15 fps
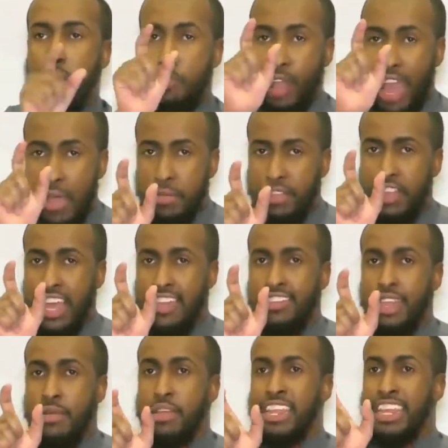Muhammad Sallallahu
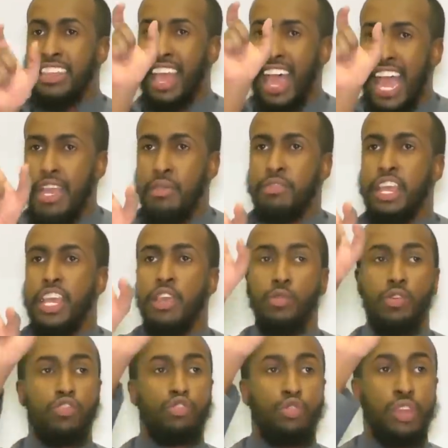Alaihi Wasallam, at the times that he
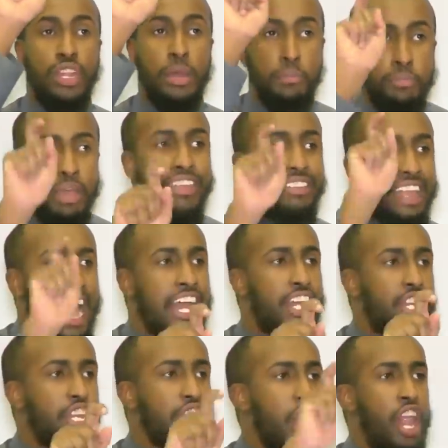was doing the best
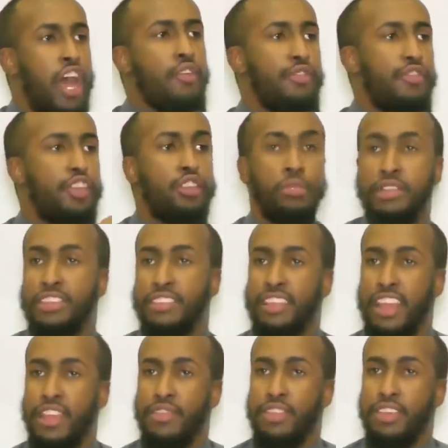action, Allah referred to him as a
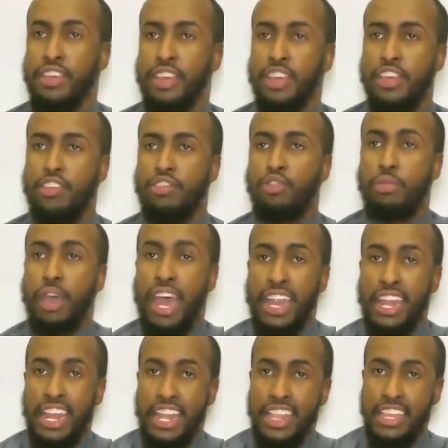slave.
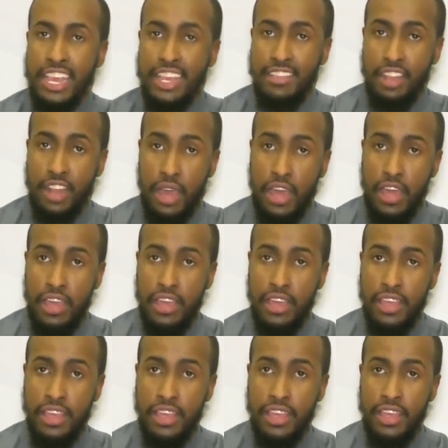Subhanalladhi asra.
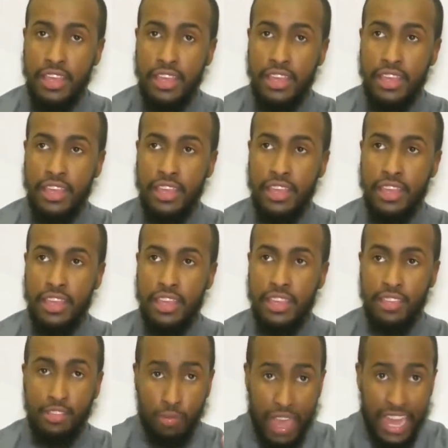
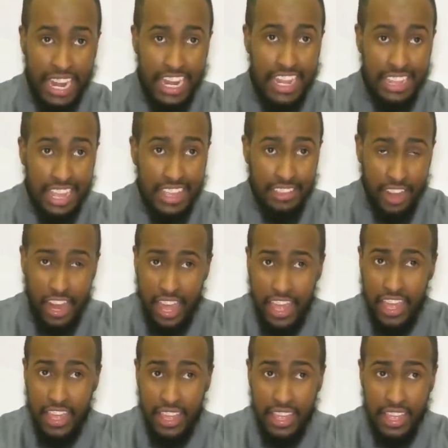Subhanalladhi asra.
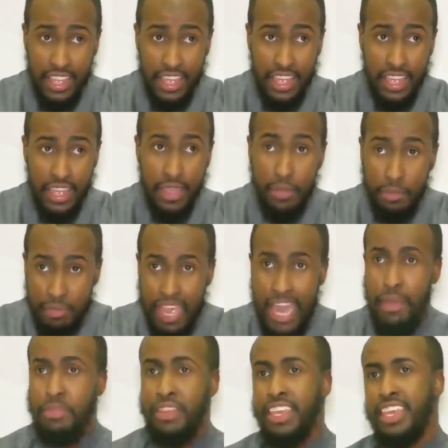
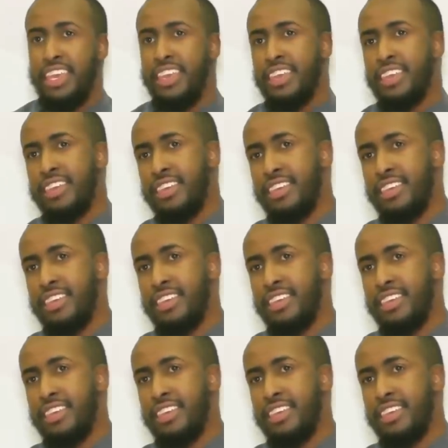Bi'abdihi.